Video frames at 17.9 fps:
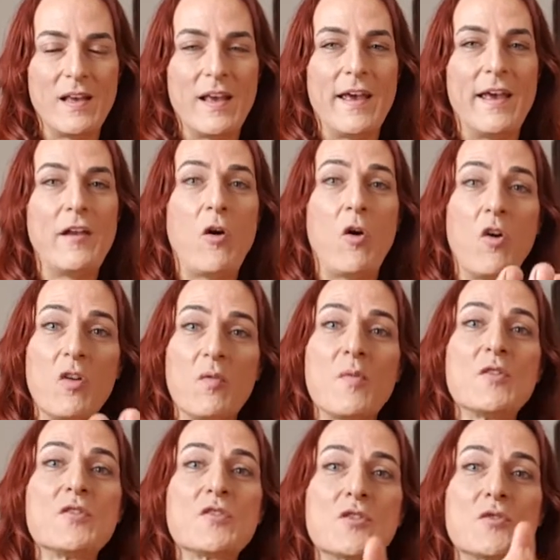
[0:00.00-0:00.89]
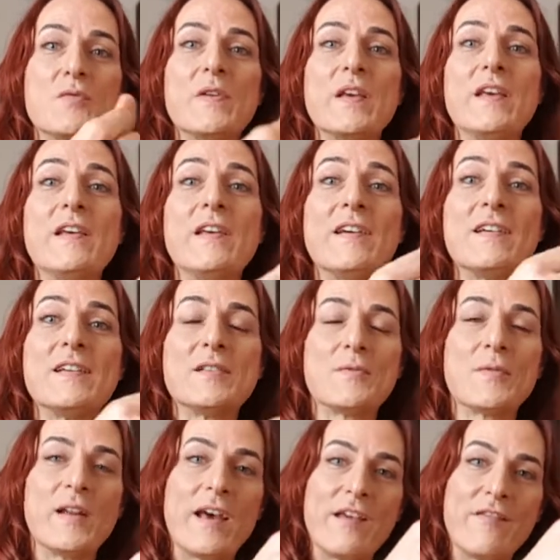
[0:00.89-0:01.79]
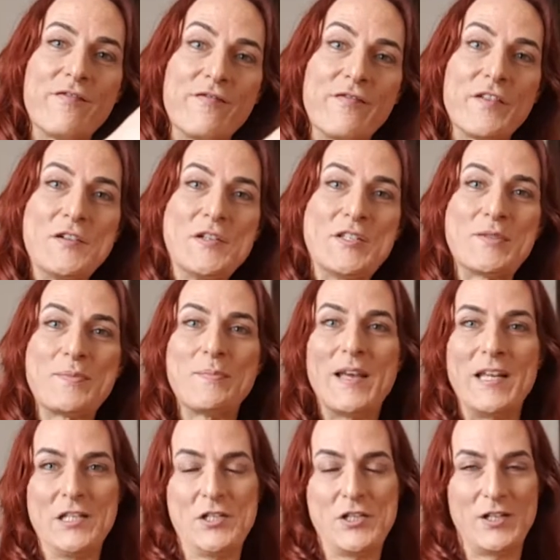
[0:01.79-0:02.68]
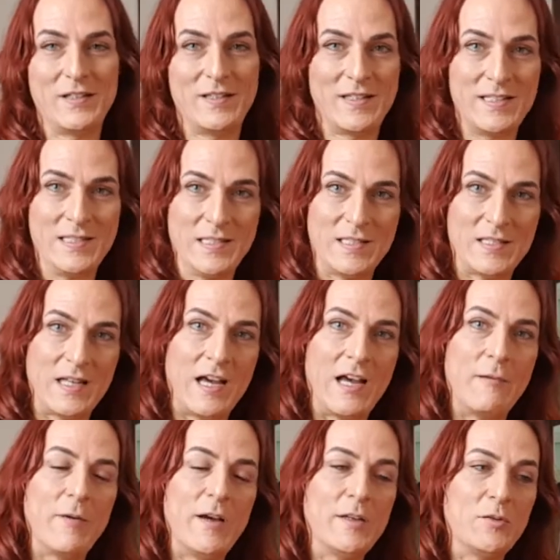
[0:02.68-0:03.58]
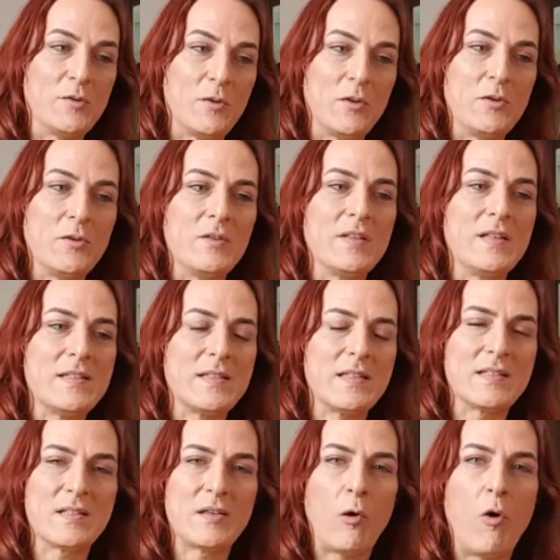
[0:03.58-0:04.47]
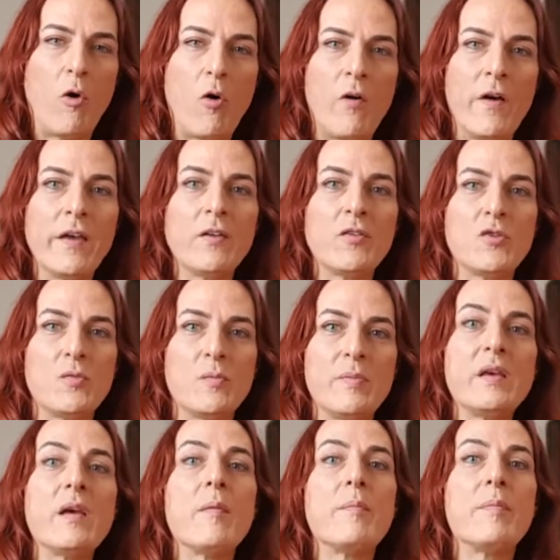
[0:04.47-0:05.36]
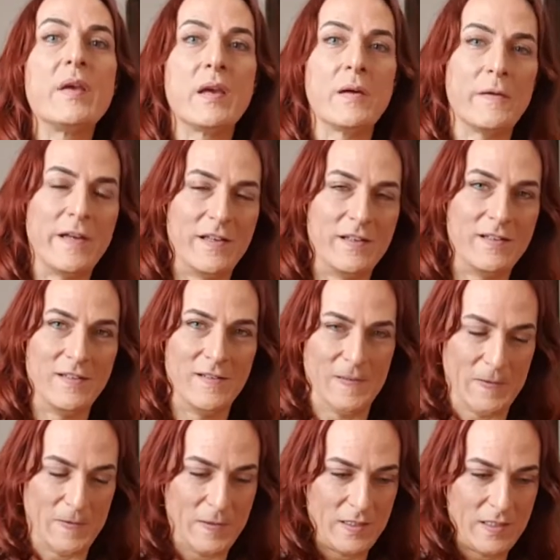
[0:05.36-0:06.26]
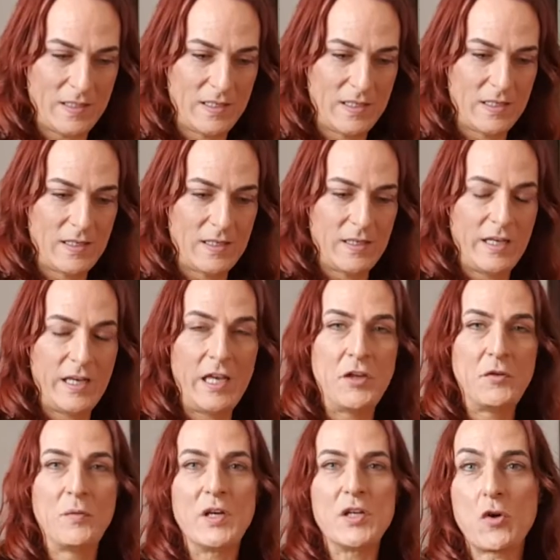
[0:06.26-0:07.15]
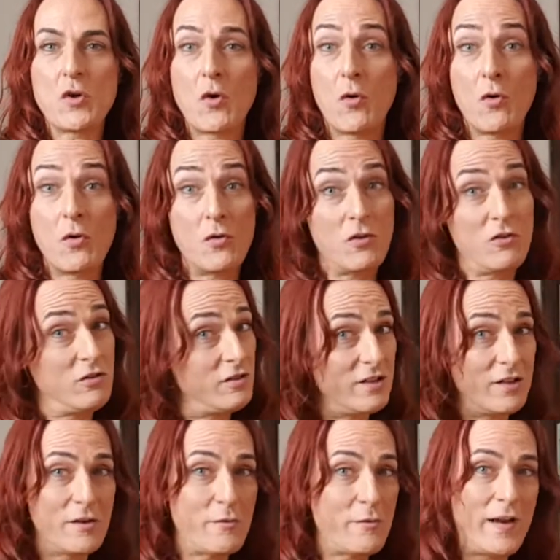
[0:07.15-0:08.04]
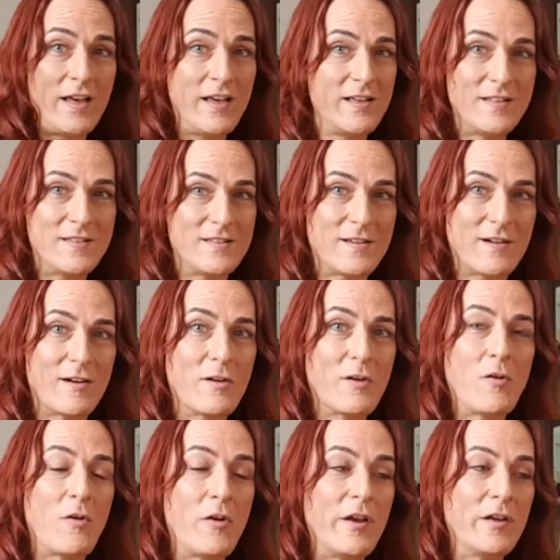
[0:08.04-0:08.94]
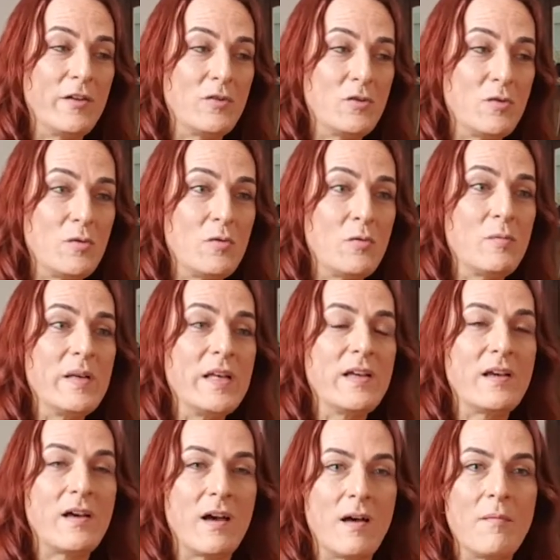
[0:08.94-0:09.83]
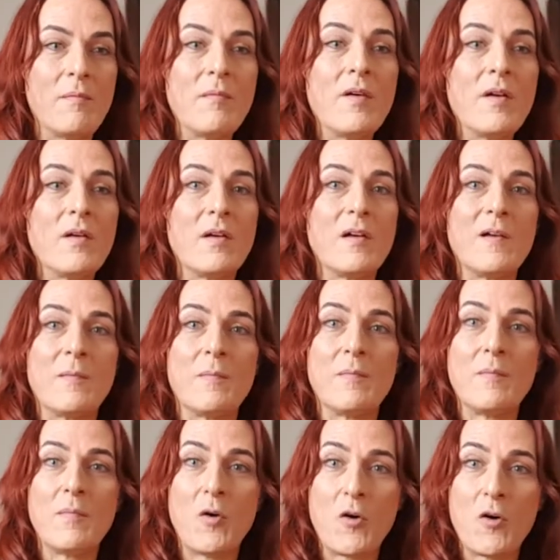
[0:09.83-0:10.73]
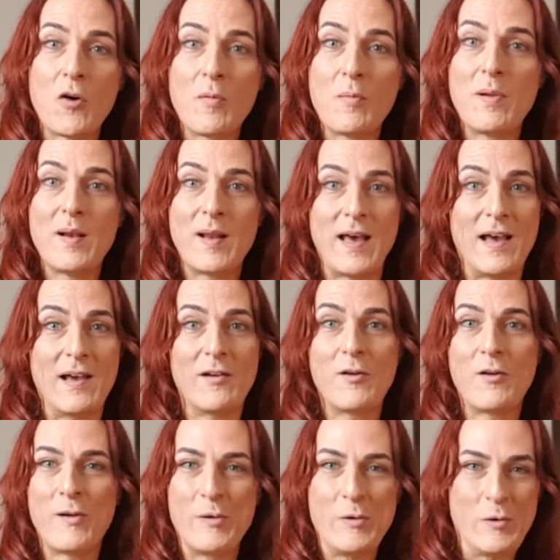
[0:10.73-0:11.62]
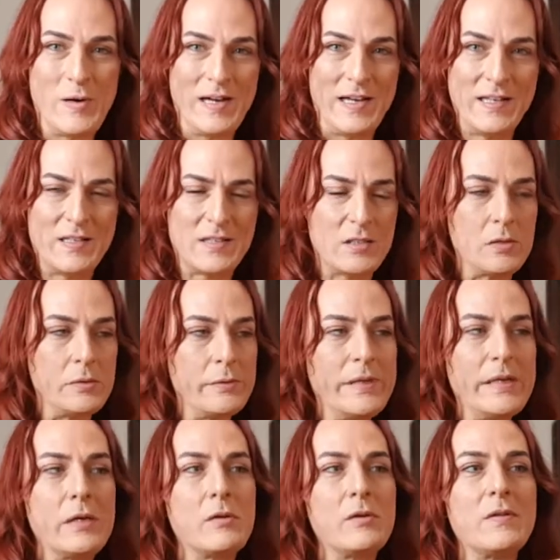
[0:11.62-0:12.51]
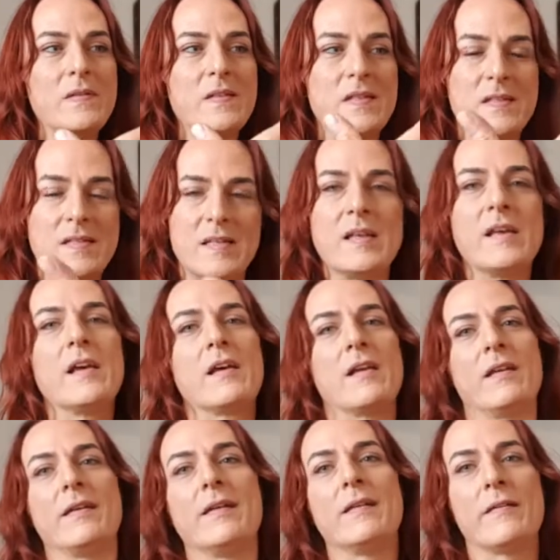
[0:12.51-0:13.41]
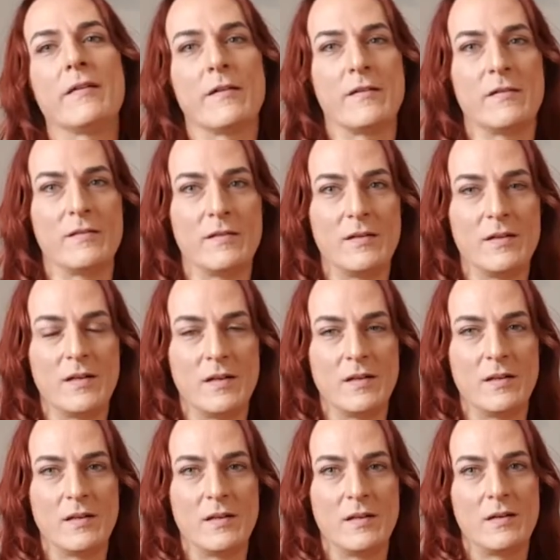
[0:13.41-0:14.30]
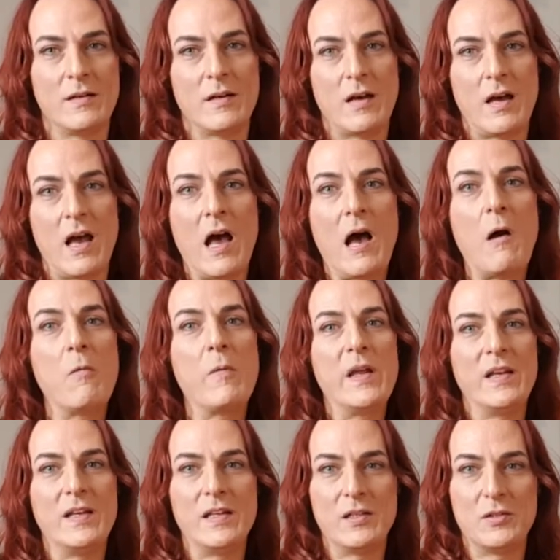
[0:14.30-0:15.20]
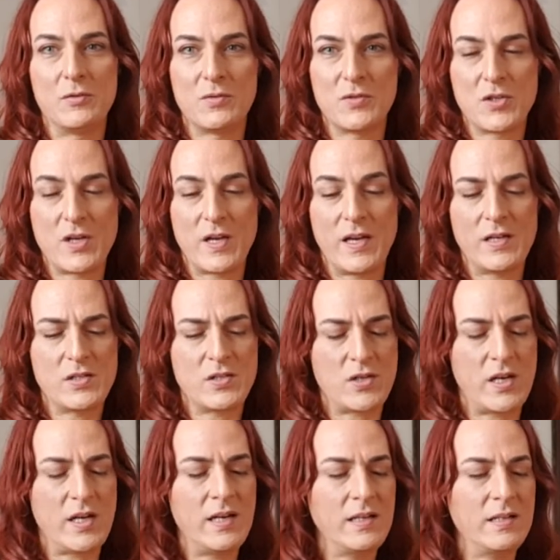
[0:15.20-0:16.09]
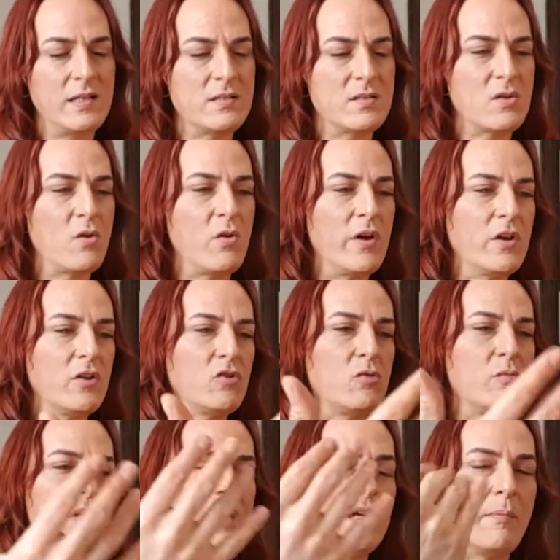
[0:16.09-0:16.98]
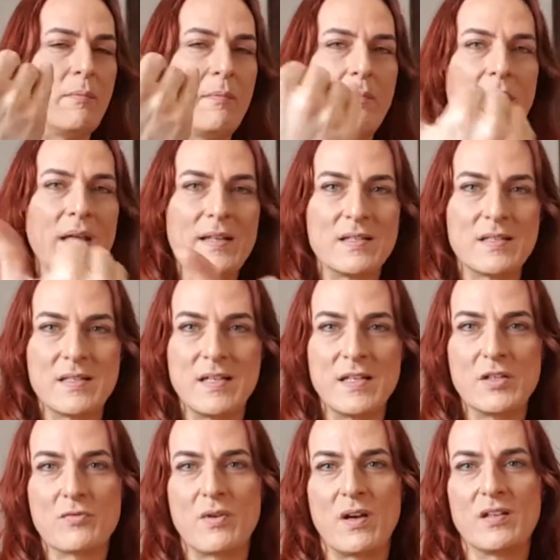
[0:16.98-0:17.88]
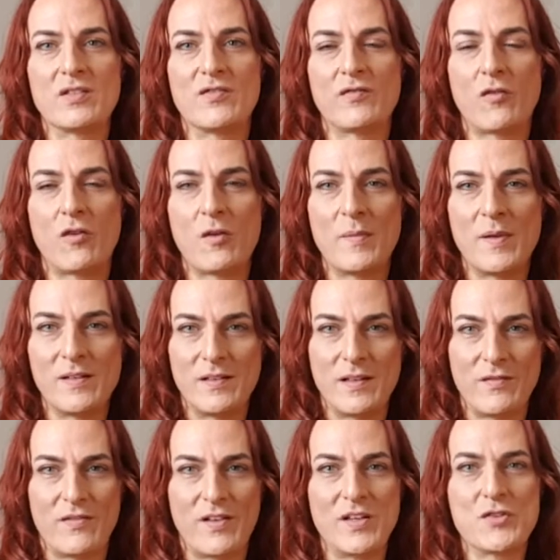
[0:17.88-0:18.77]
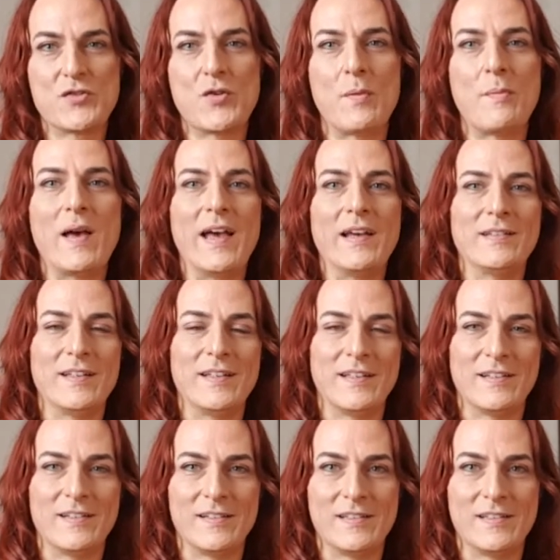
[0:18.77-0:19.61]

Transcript: And almost three years when I first mentioned this time, I told you this is going to be a period in all the grays are going to become more black or white, so we could see clearer how we need to change, and it is going to be immensely transformative and dramatic.